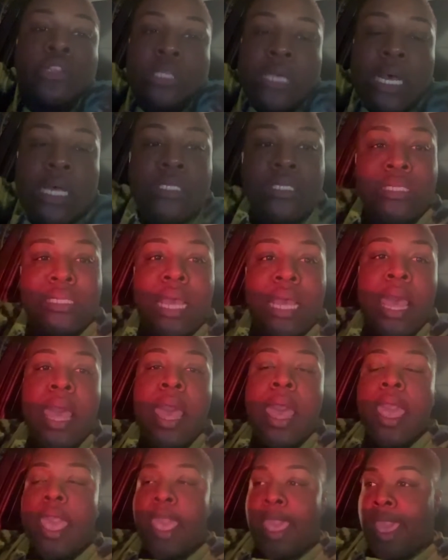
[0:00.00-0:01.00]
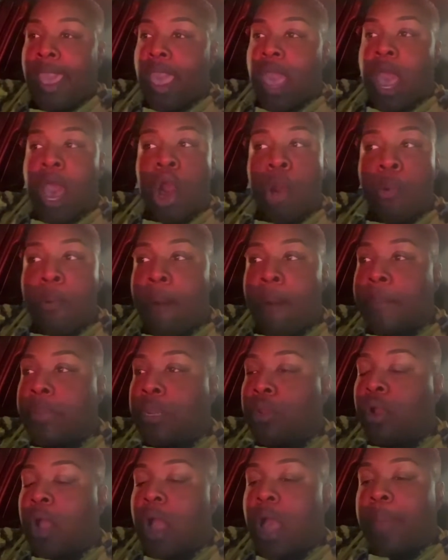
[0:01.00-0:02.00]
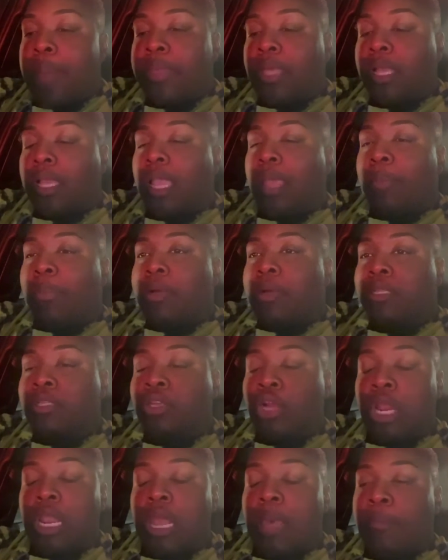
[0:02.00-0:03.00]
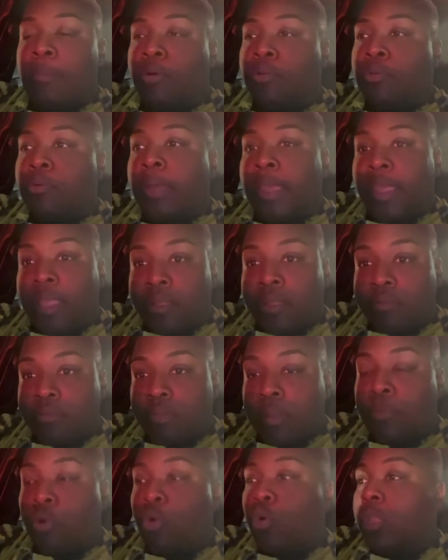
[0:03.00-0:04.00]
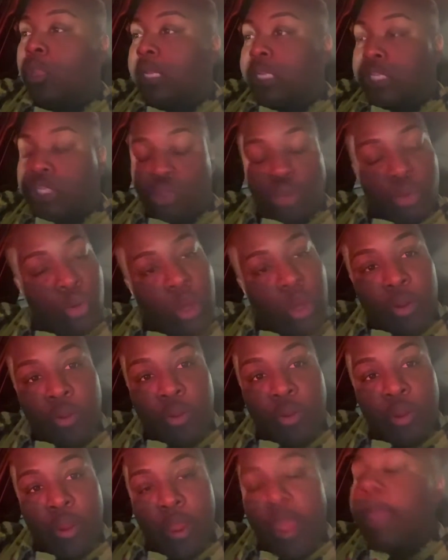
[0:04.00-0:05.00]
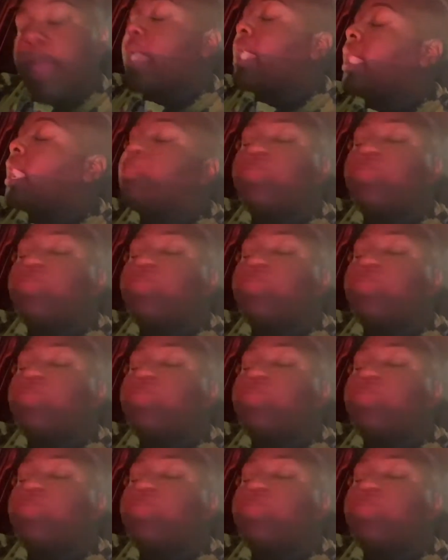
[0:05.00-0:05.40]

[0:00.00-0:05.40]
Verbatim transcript: house. And I hope mama don't call me again because girl, I'm on the way. I'm going to get your daughter and I'm